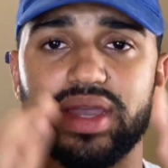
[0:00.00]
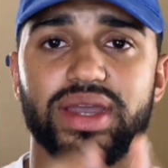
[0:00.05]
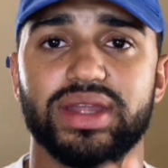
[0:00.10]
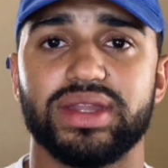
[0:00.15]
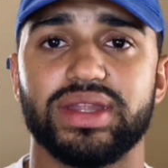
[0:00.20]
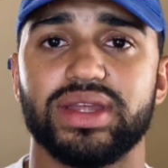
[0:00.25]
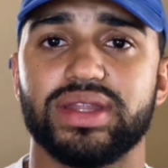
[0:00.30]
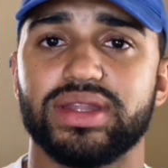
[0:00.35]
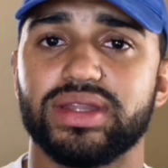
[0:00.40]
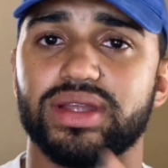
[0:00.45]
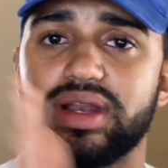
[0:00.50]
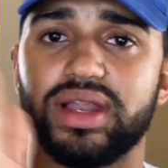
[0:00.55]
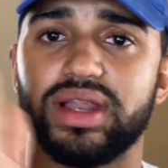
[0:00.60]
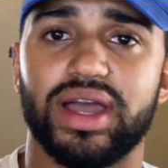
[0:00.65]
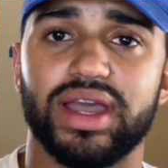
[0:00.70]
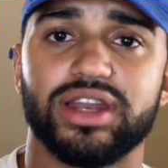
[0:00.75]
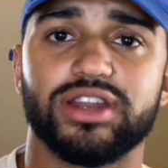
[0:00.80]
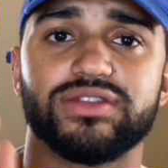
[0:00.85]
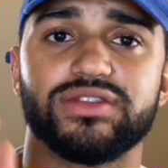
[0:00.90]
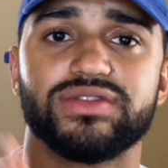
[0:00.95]
And then the
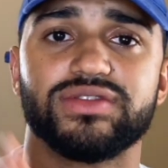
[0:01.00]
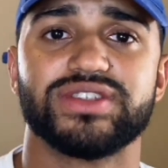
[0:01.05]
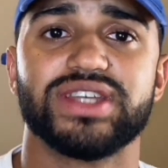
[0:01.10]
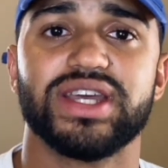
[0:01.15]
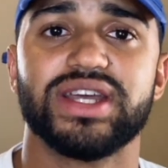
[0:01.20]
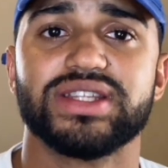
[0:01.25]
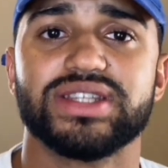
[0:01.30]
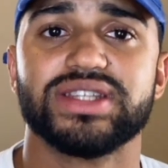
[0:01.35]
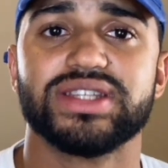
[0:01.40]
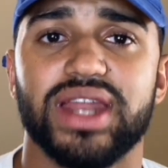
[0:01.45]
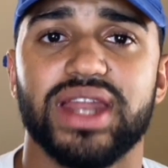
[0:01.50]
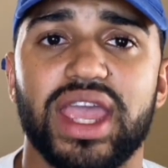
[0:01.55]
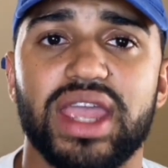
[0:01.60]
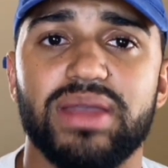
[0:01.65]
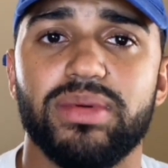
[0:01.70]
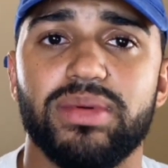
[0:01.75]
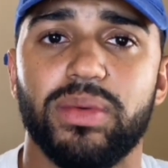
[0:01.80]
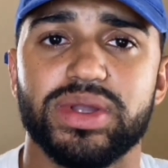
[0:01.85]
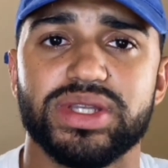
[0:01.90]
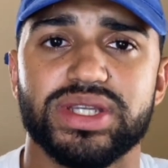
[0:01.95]
line of Seth and
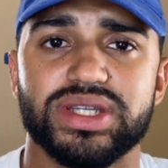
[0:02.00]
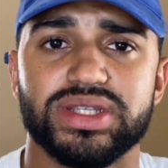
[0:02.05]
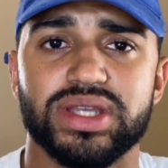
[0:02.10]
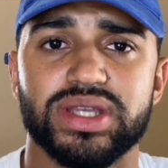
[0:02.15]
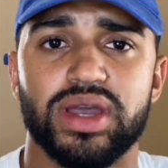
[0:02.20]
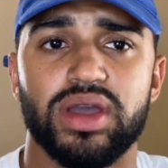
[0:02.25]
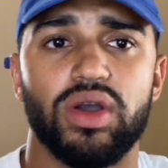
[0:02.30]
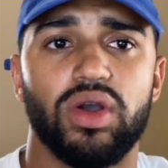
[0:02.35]
Abel, which is